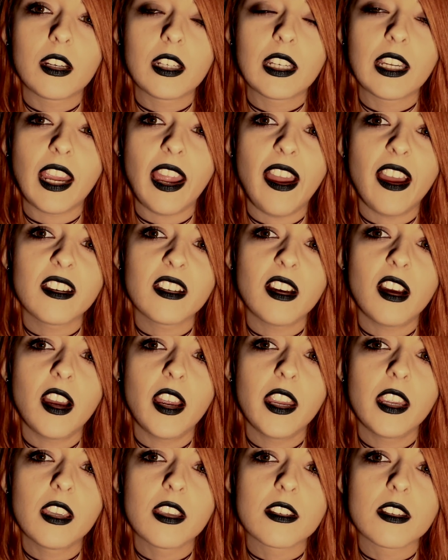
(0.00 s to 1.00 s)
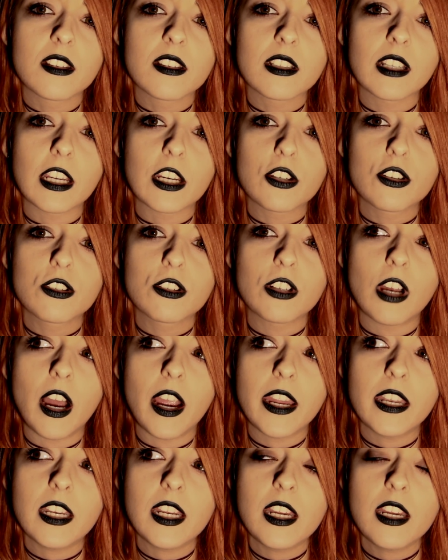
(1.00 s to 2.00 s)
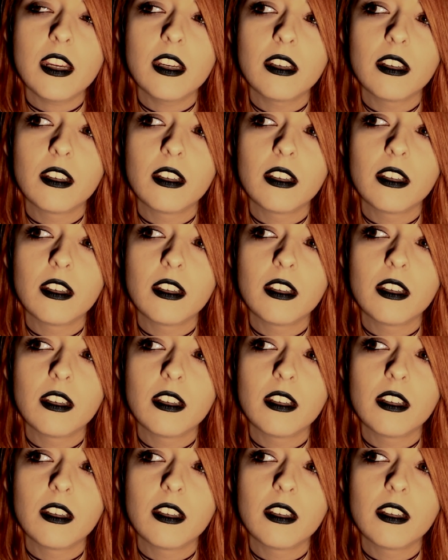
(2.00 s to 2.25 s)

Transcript: cat eye, because it's like shiny,